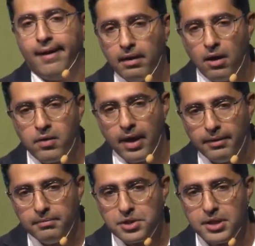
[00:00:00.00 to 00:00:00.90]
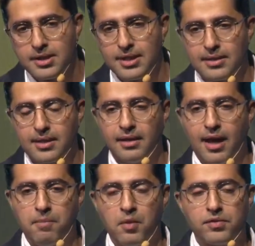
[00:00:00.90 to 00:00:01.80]
Okay, she insisted.
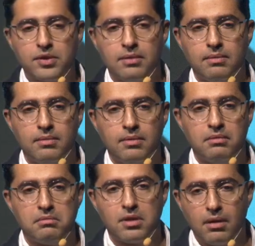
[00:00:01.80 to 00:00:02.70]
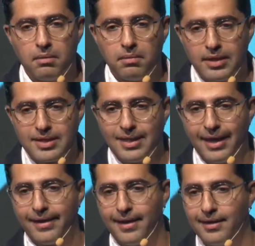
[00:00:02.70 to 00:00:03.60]
I approved. So it's
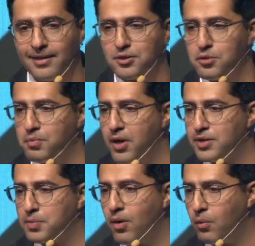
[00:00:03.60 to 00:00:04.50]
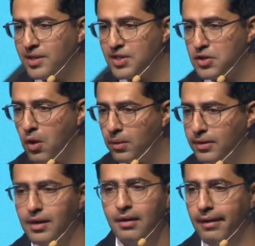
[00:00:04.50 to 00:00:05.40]
like killing two birds with one
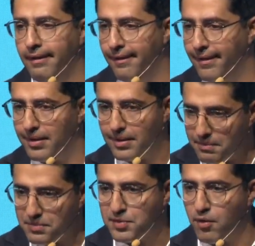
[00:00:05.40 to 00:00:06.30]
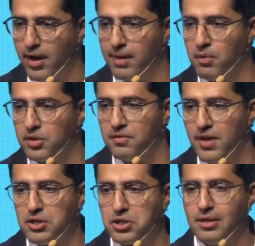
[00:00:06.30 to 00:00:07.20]
stone. It's for her
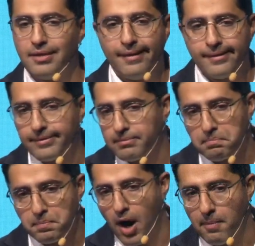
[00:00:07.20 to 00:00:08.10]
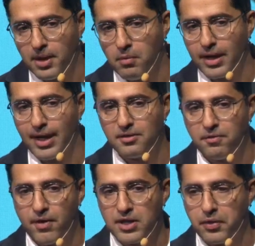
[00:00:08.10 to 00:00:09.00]
motivation, and probably we get
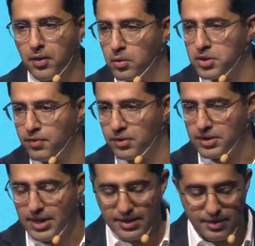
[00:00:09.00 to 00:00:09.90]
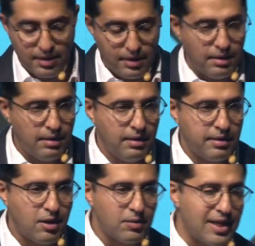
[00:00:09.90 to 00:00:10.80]
fresh thoughts for the task.
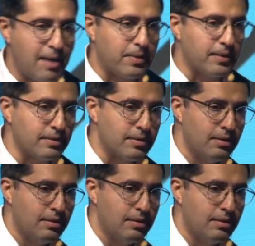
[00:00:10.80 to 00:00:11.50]
You know what happened?